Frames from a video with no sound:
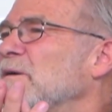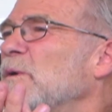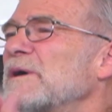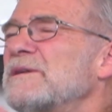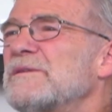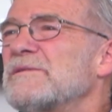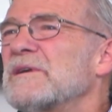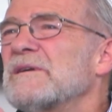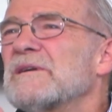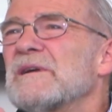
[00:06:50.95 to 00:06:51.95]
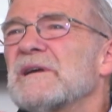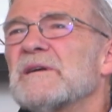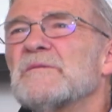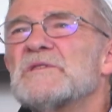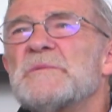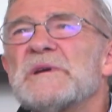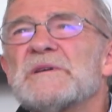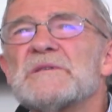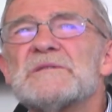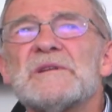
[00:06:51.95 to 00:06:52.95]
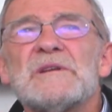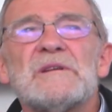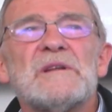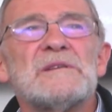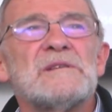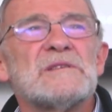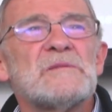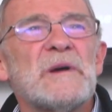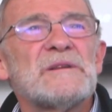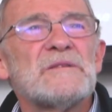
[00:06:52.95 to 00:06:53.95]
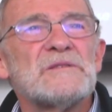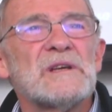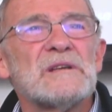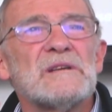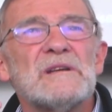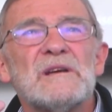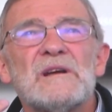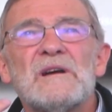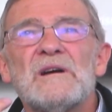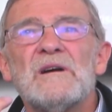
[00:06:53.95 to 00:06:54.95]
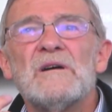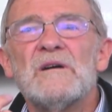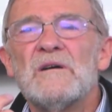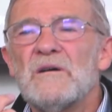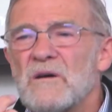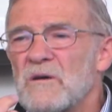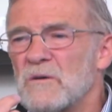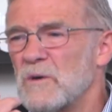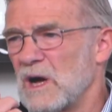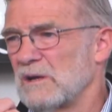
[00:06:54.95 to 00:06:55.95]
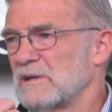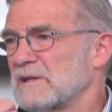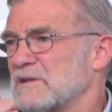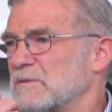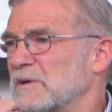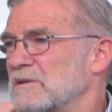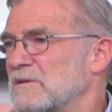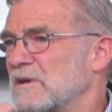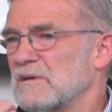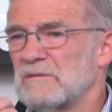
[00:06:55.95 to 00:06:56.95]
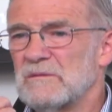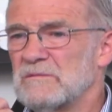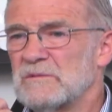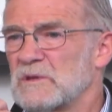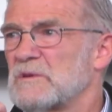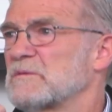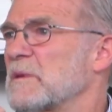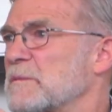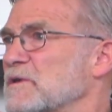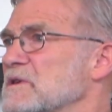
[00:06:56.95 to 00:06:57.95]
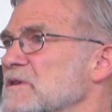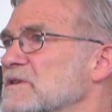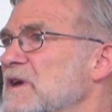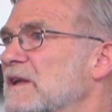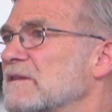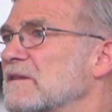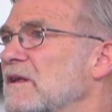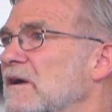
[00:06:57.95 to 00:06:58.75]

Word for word: Why do you think it was because they didn't let the inspectors in? Oh, well, that's what, uh, the president said.